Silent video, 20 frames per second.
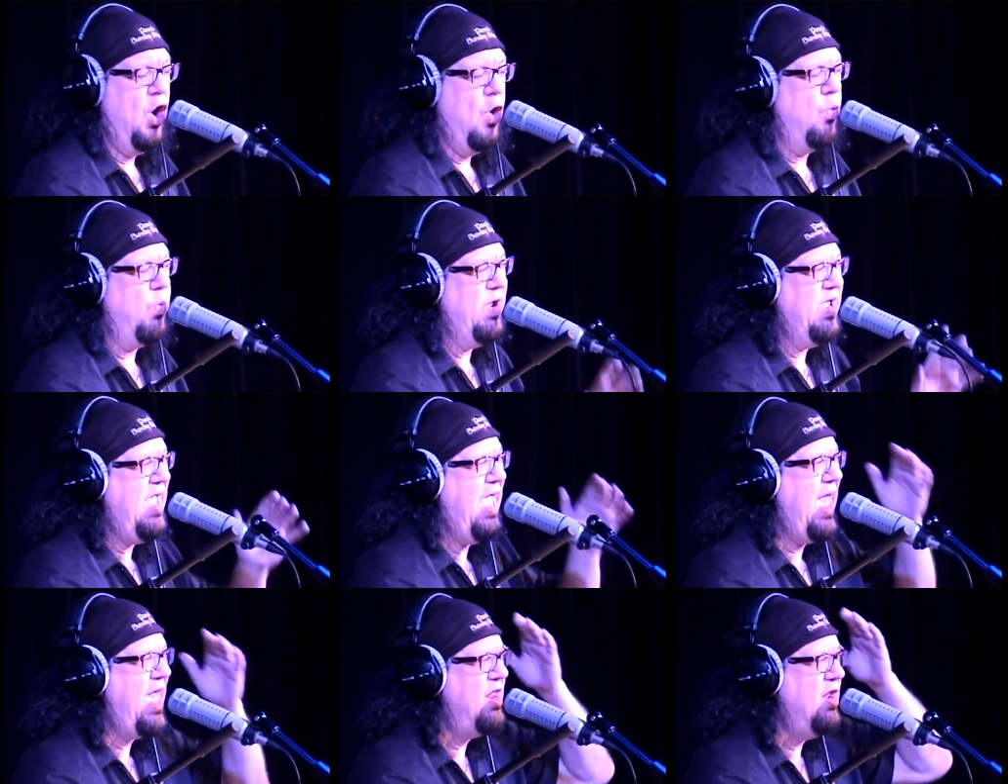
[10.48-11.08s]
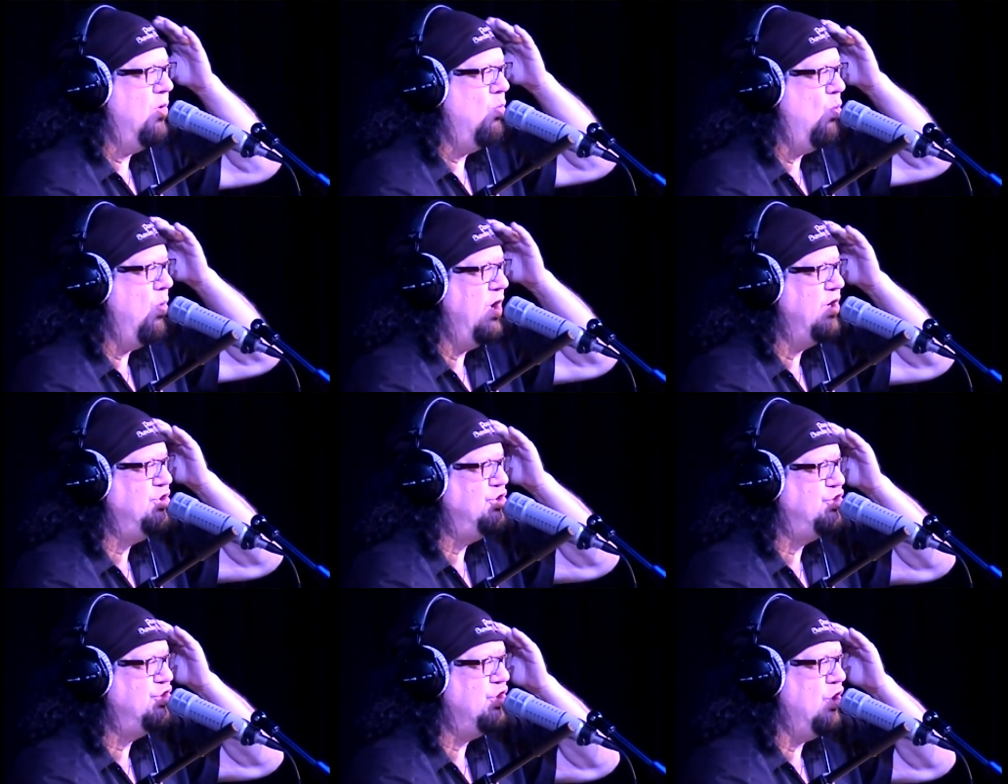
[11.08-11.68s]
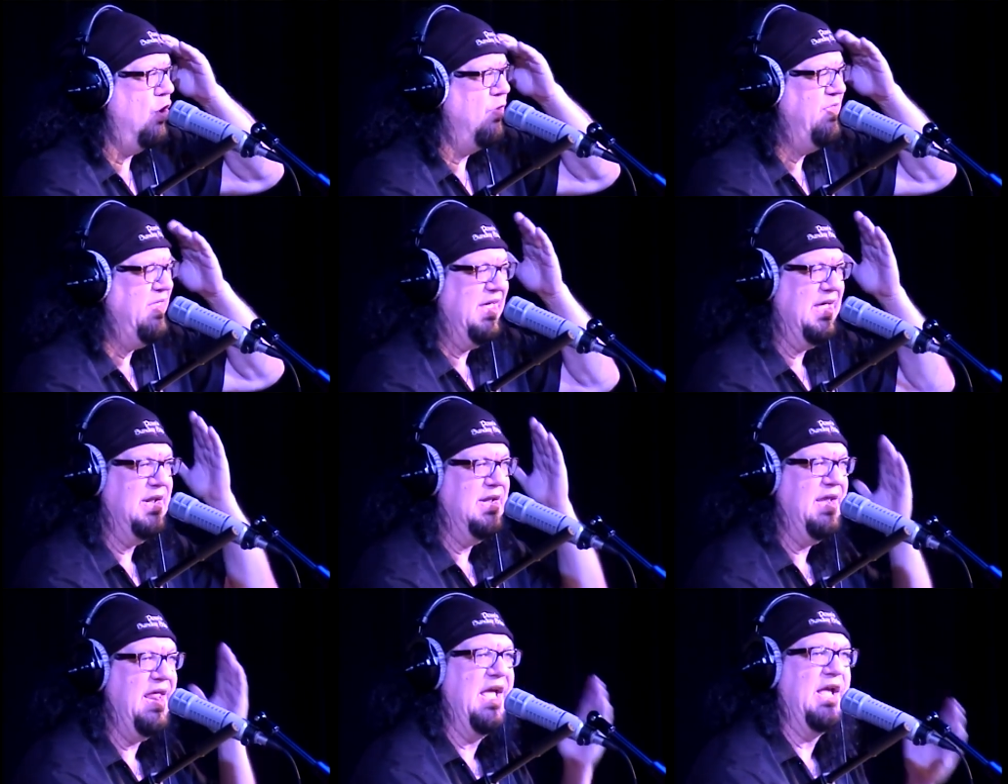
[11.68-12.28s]
we had on one show the
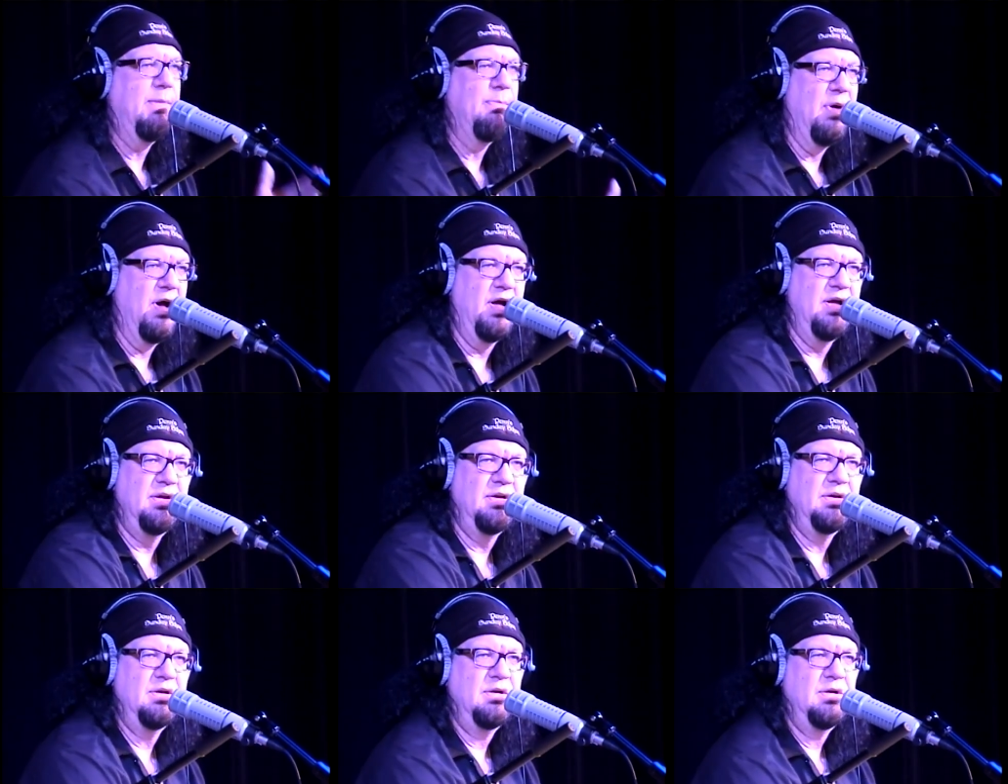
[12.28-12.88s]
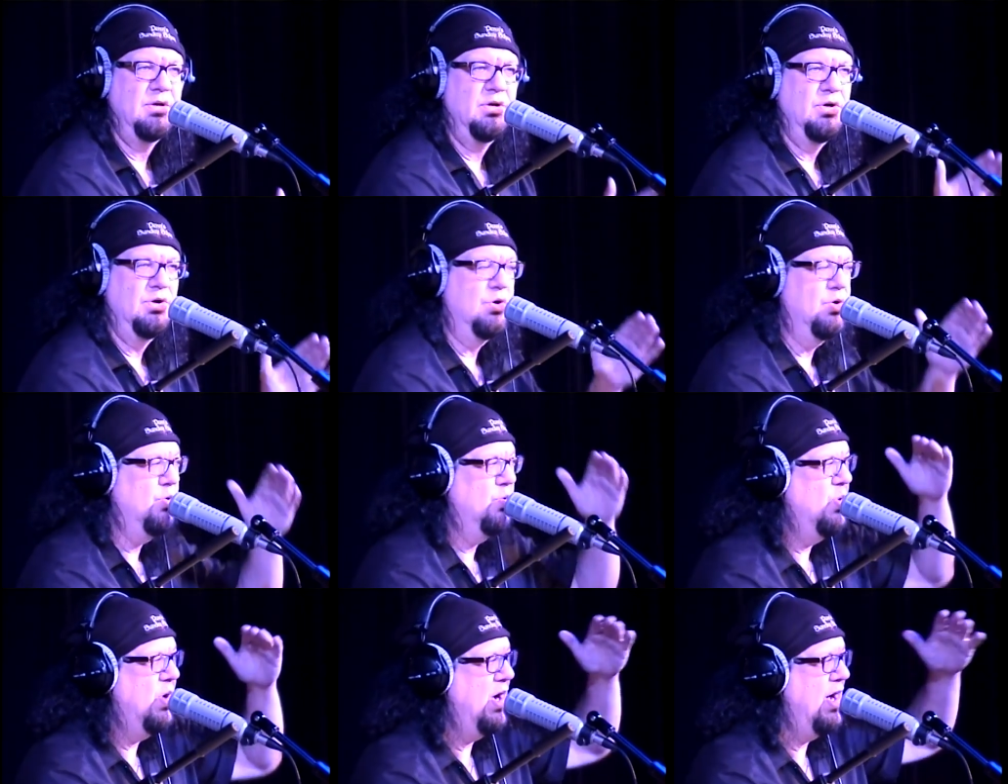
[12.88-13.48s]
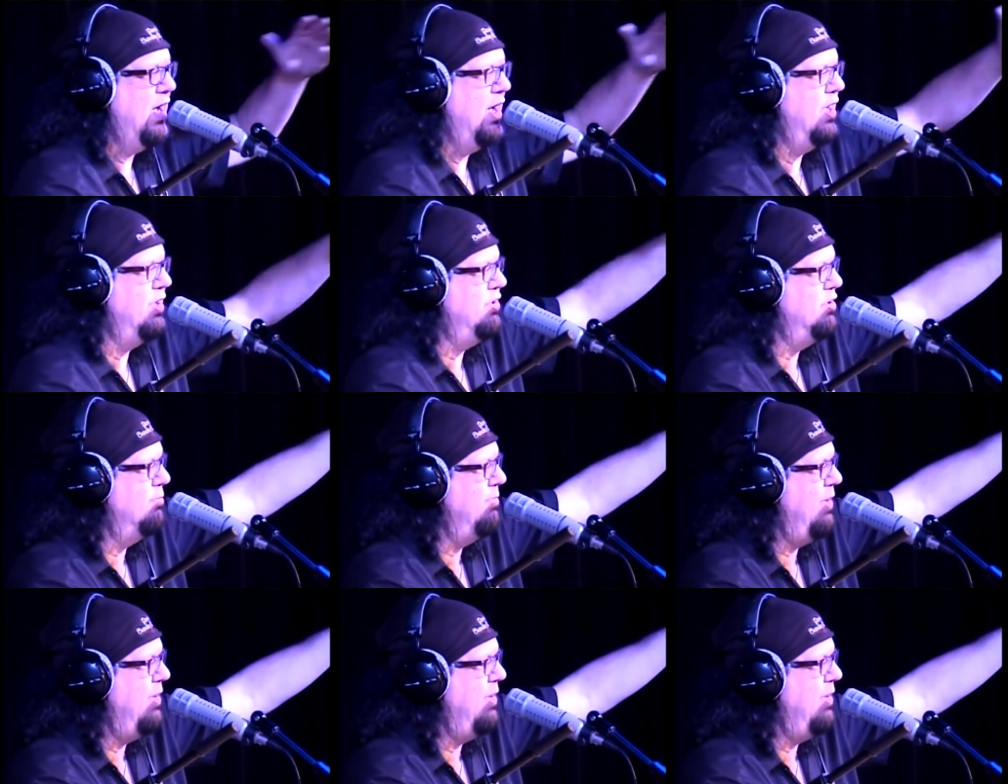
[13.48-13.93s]
Enigma, who uh, you